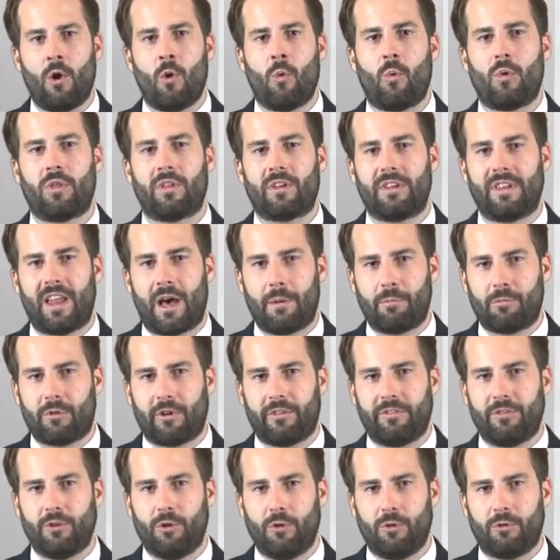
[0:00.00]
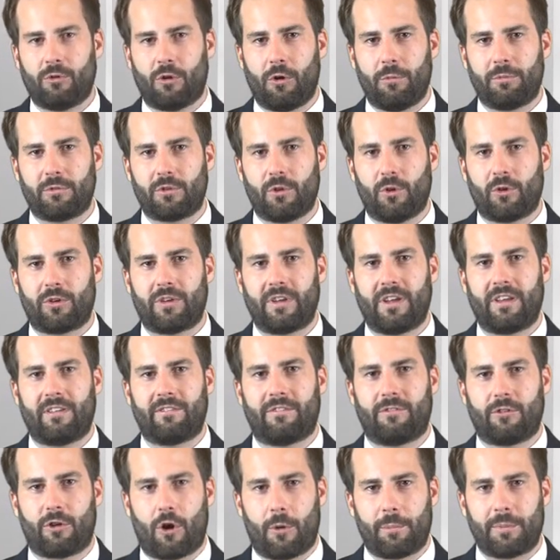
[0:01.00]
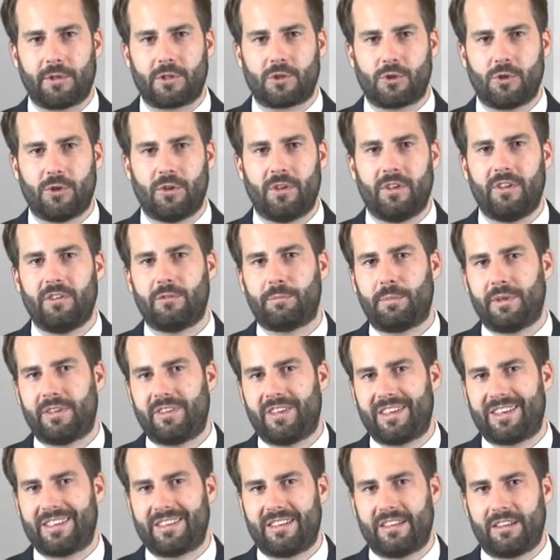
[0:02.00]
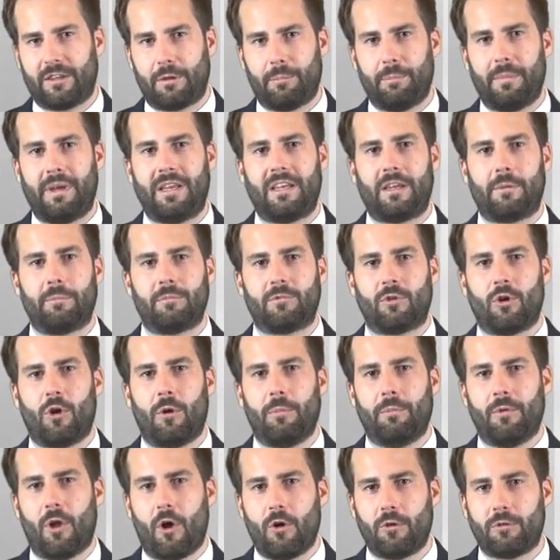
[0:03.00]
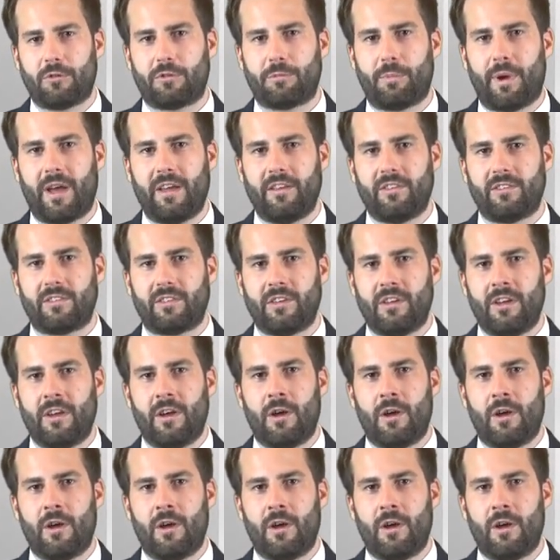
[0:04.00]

with a number of new groups looking for opportunities, particularly in the medium-term note space,